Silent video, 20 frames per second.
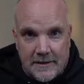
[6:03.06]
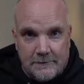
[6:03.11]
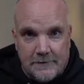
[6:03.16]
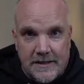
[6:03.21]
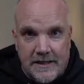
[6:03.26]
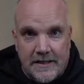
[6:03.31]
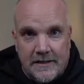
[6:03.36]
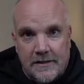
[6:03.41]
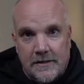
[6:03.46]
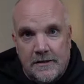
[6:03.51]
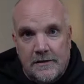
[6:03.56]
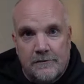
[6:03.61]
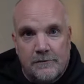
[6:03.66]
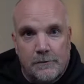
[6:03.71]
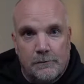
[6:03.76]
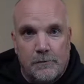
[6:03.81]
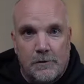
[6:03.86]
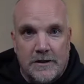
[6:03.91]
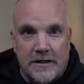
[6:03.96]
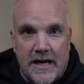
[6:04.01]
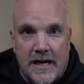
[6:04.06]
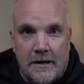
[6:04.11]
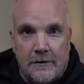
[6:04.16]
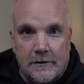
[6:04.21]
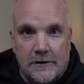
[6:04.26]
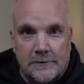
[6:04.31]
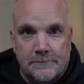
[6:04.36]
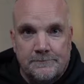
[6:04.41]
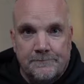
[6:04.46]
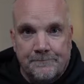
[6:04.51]
read for 1
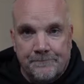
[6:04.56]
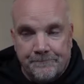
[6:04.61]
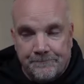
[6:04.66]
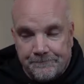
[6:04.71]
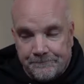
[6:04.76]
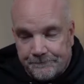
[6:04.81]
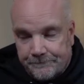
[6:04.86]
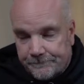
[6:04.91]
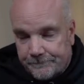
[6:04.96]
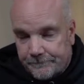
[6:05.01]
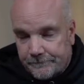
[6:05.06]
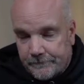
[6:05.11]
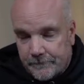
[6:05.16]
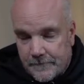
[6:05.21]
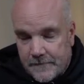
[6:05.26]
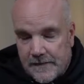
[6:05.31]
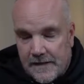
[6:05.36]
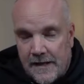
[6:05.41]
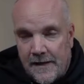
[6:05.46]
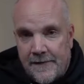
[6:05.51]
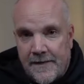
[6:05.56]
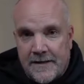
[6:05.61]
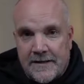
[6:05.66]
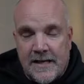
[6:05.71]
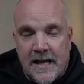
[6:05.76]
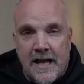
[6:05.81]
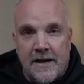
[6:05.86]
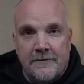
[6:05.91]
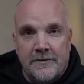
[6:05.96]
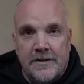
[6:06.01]
hour. And then I
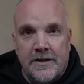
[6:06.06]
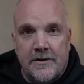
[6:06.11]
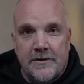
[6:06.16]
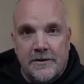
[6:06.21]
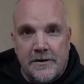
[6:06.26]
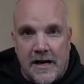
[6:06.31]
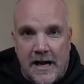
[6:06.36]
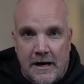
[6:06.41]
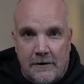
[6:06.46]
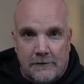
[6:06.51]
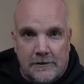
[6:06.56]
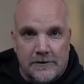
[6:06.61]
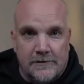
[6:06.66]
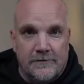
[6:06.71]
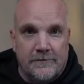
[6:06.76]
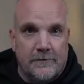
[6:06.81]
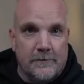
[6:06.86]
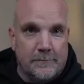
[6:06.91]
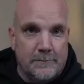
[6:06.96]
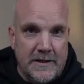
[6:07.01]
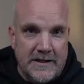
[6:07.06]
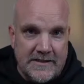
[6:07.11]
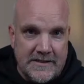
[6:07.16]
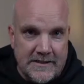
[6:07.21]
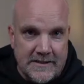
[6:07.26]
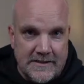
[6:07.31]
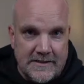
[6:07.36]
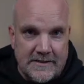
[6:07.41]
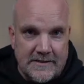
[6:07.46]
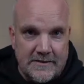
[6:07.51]
have another hour for
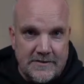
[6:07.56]
business.